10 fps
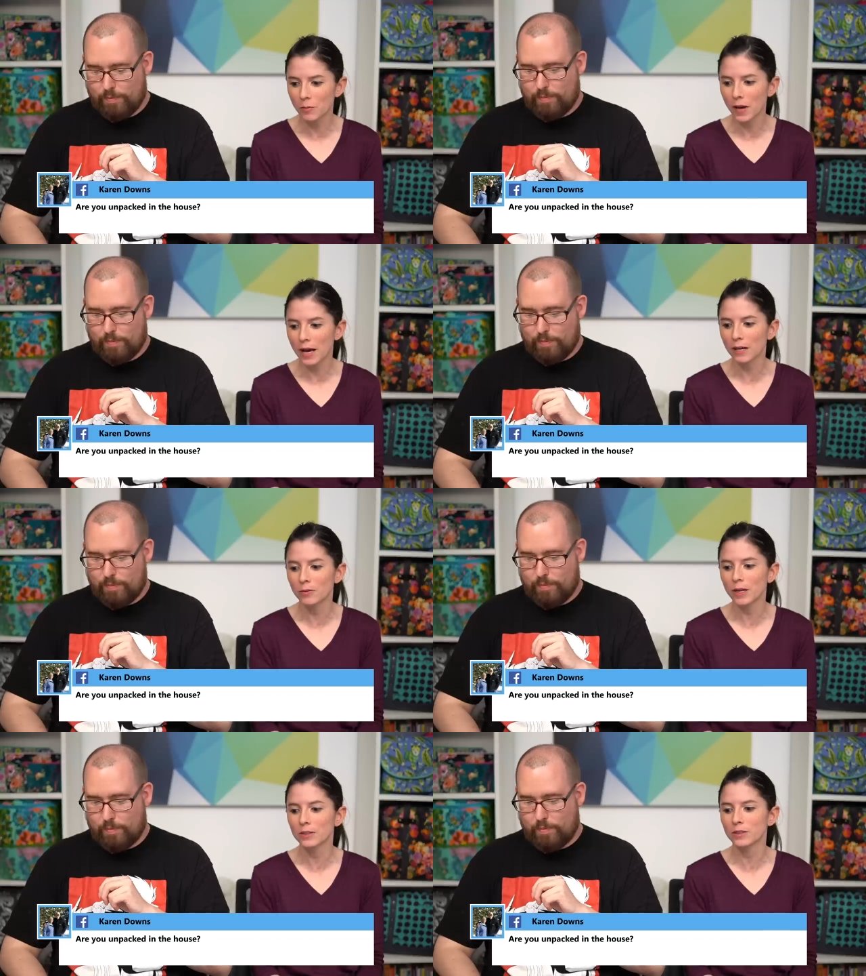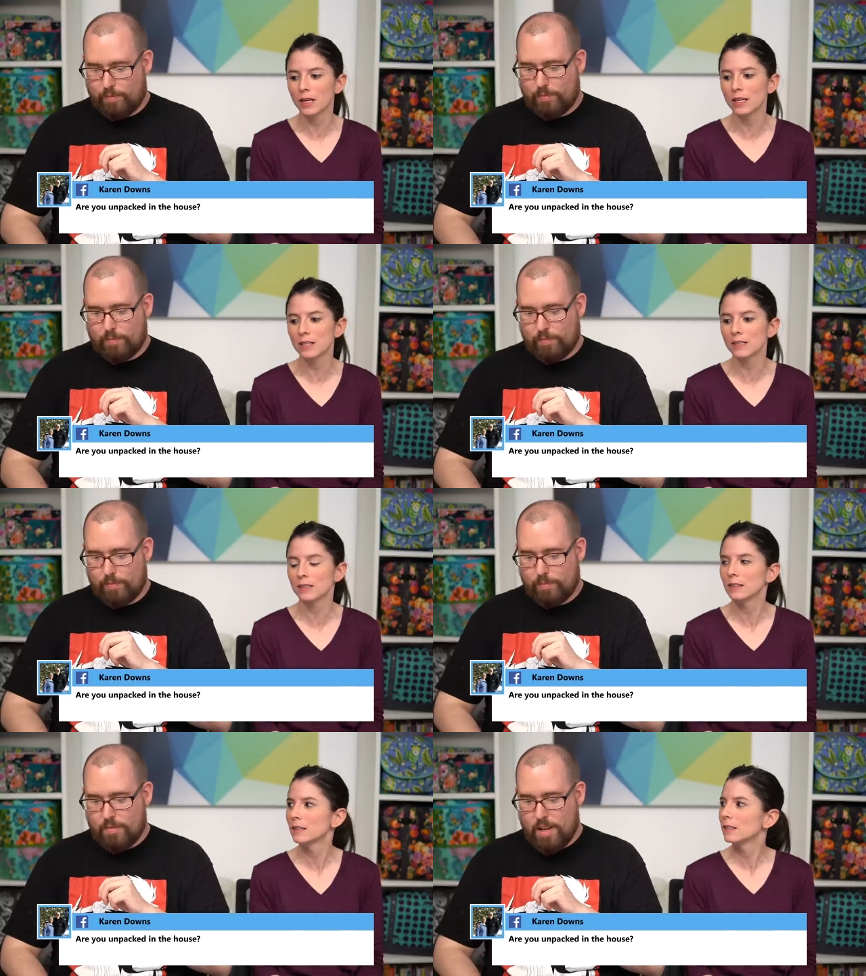Speaker 1: the bat rather
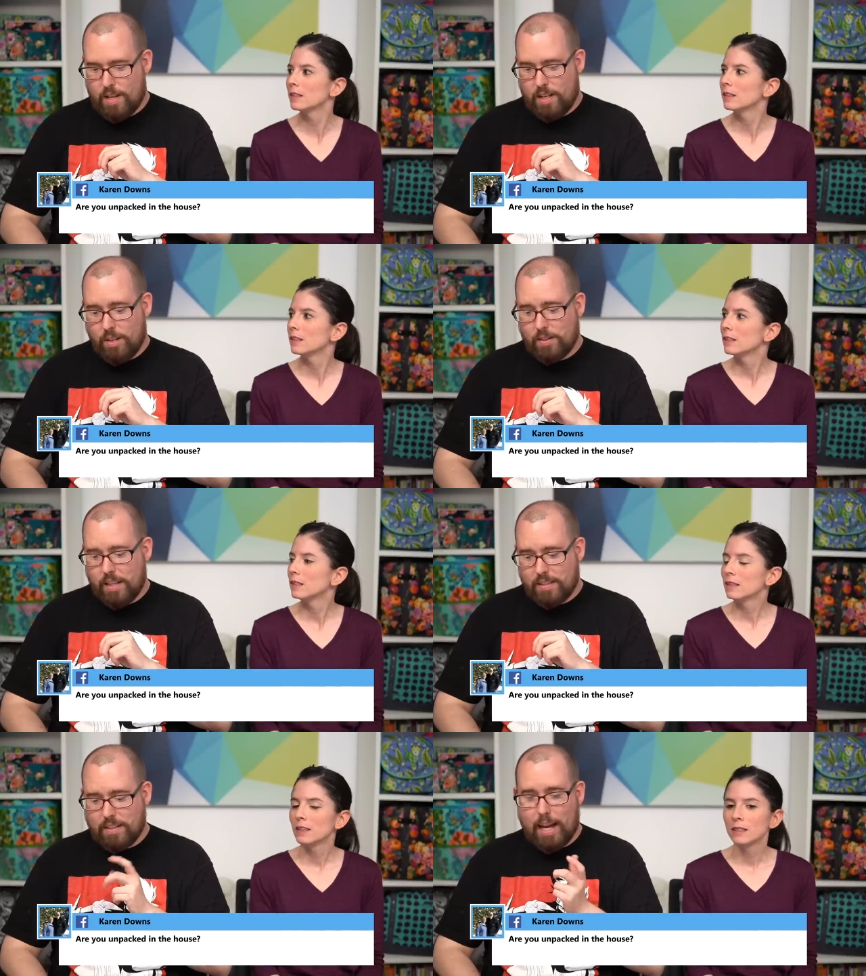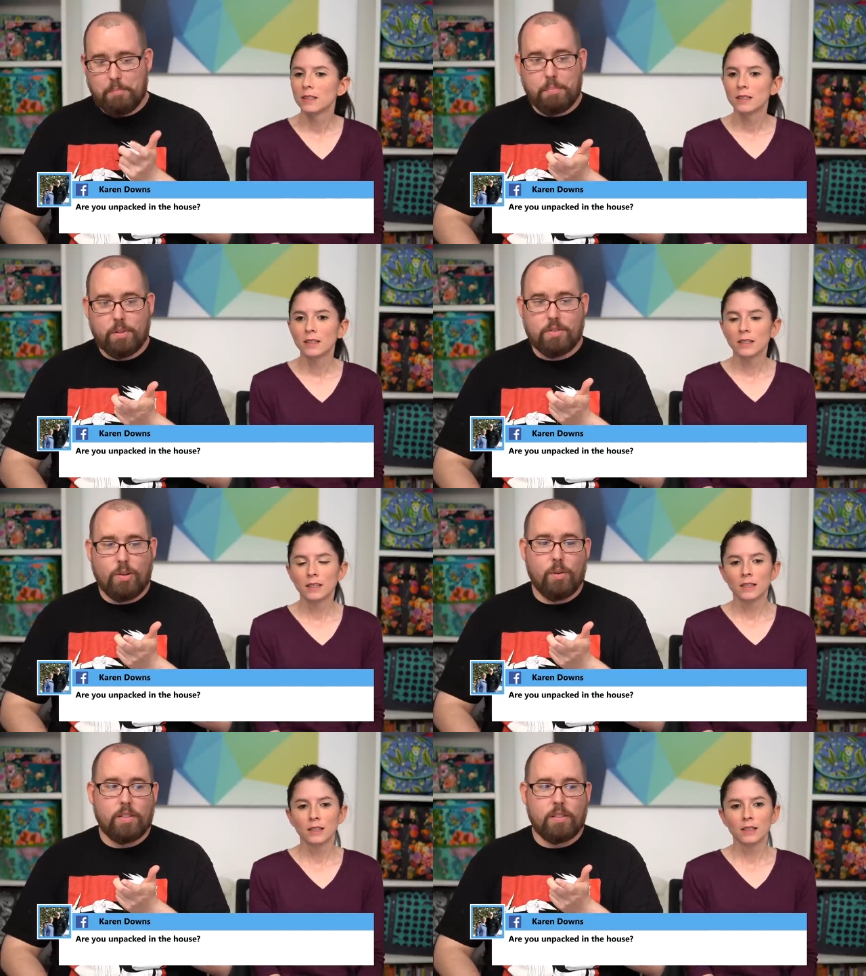than...
Speaker 2: You know, it takes time.
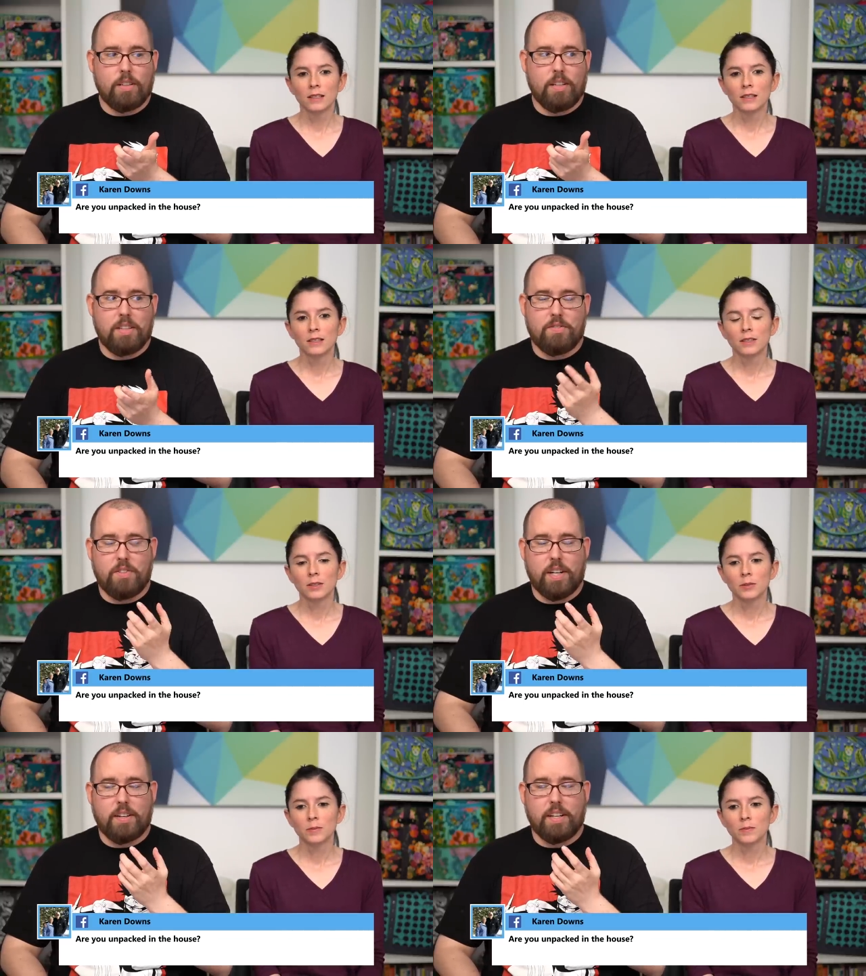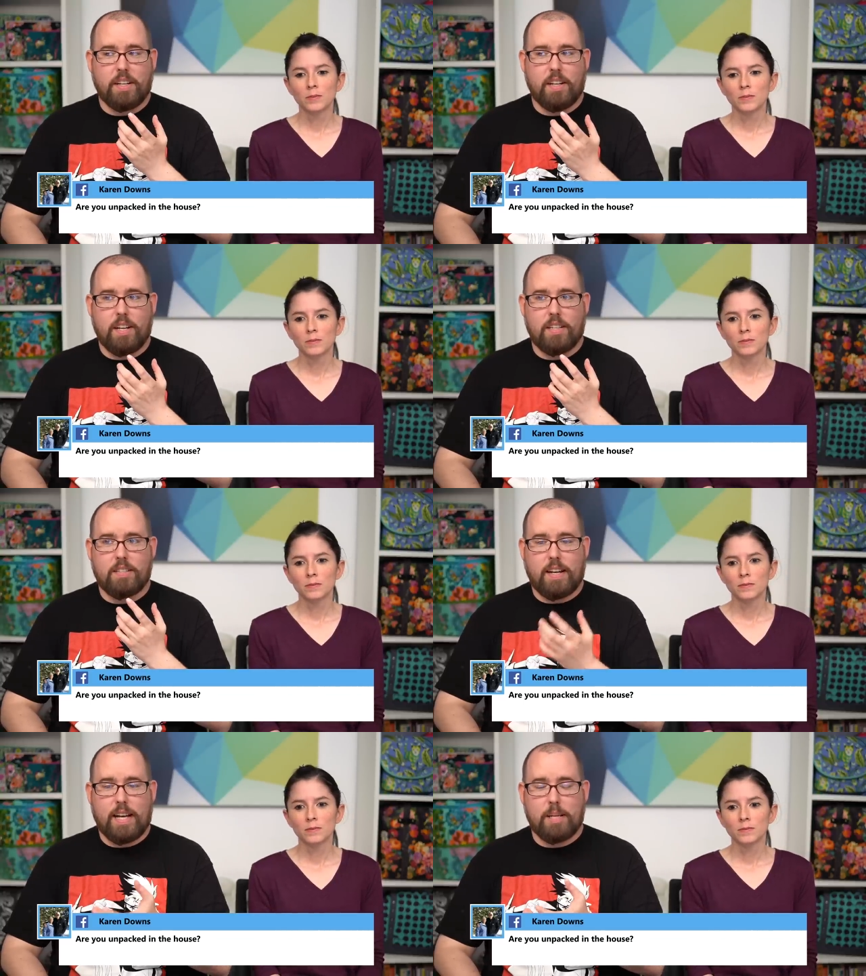Sewing is very
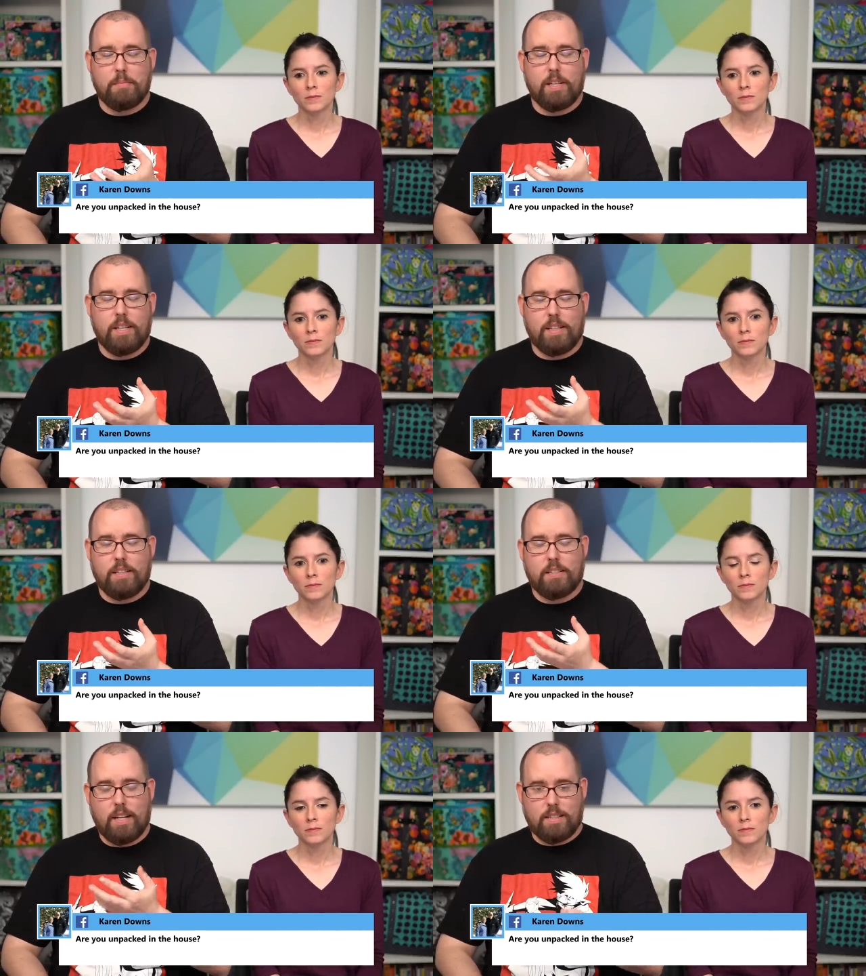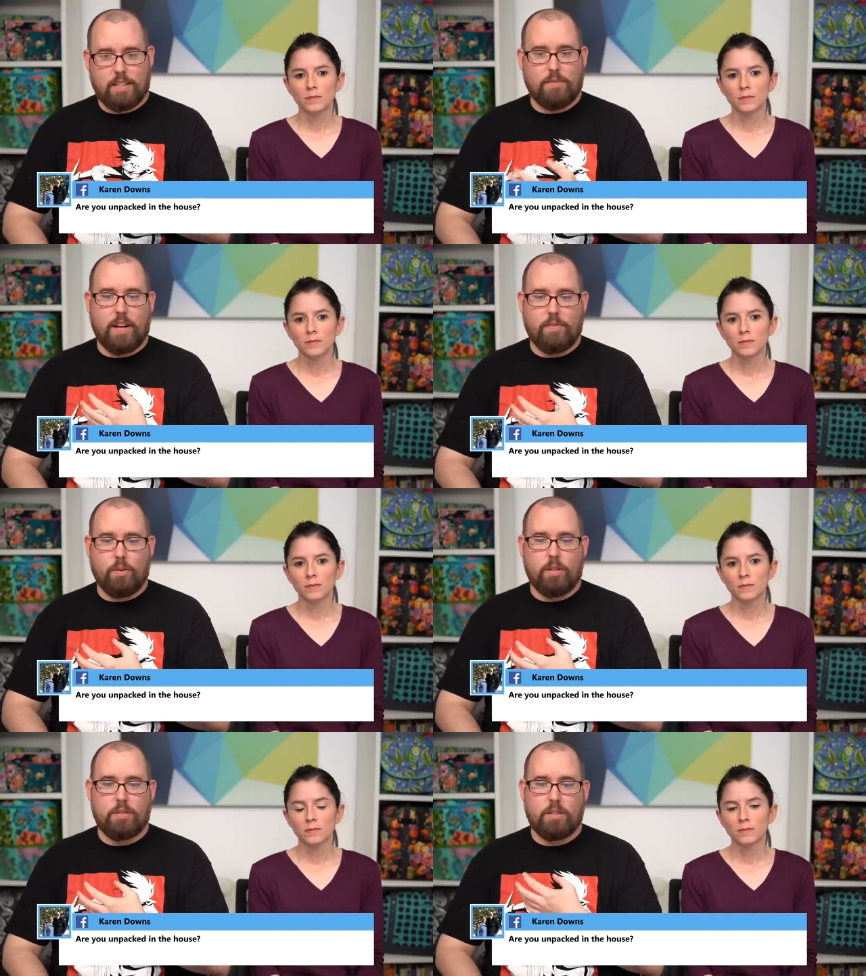time intensive, I've
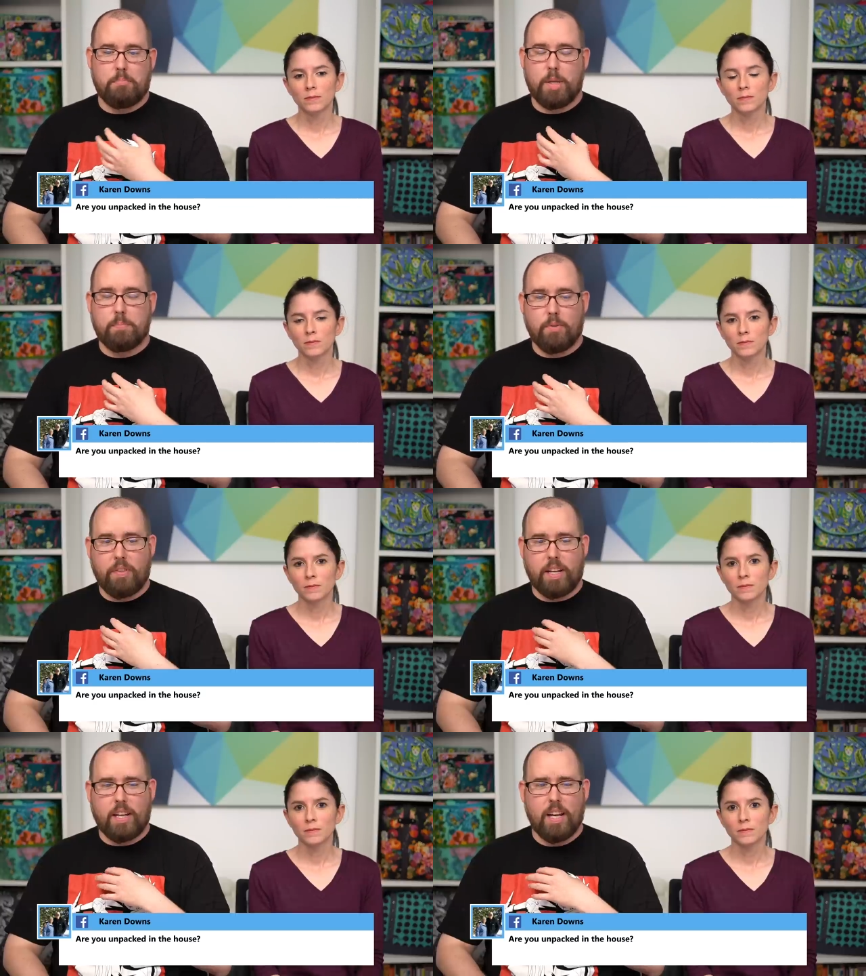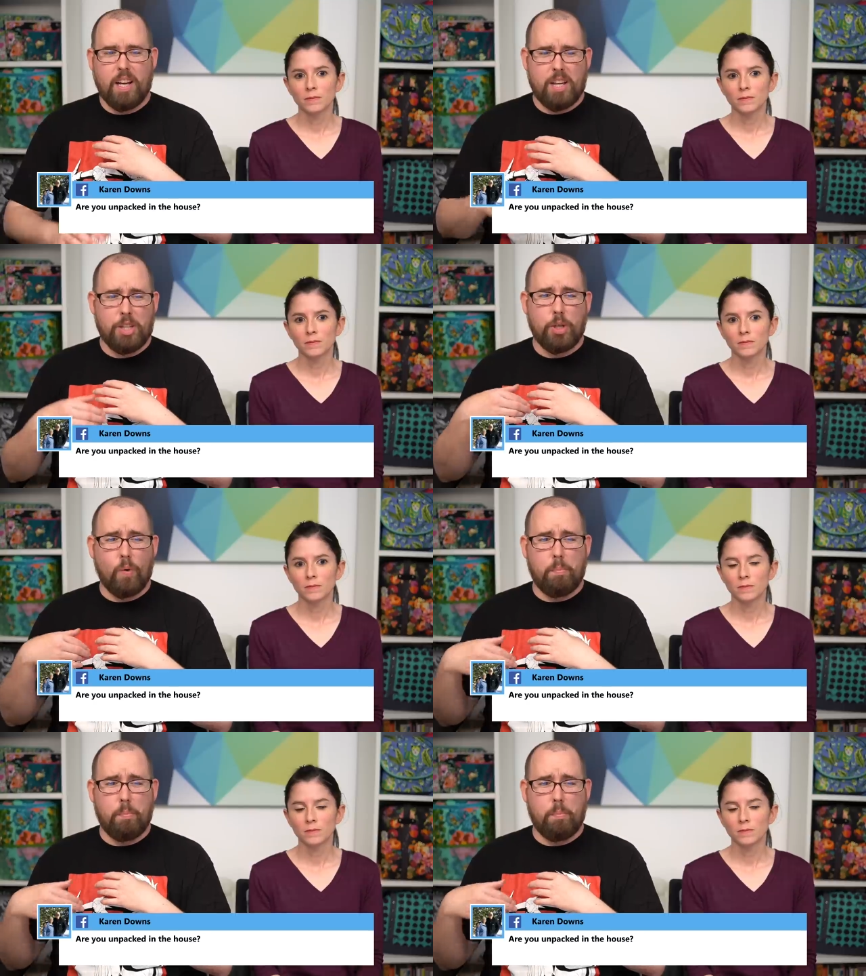noticed. People think you can